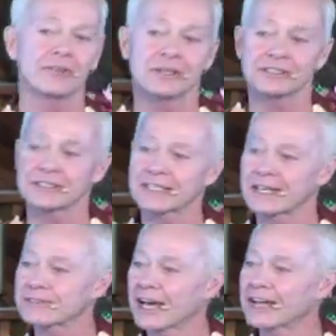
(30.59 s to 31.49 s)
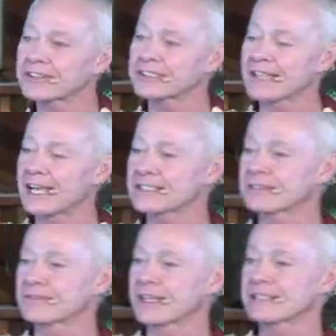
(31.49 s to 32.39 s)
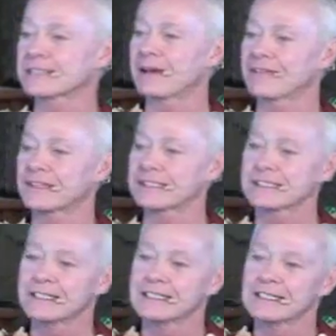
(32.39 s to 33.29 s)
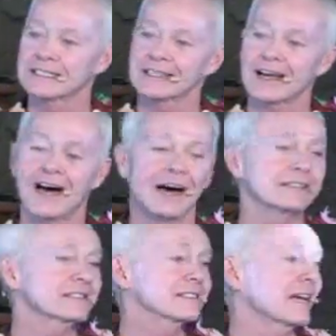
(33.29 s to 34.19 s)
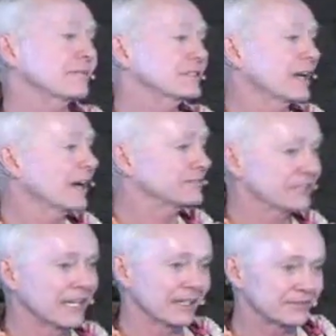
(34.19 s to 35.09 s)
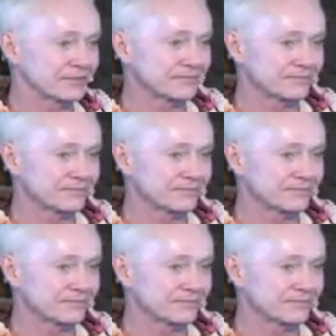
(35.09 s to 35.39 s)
I want you to come to understand some things about this concept of love.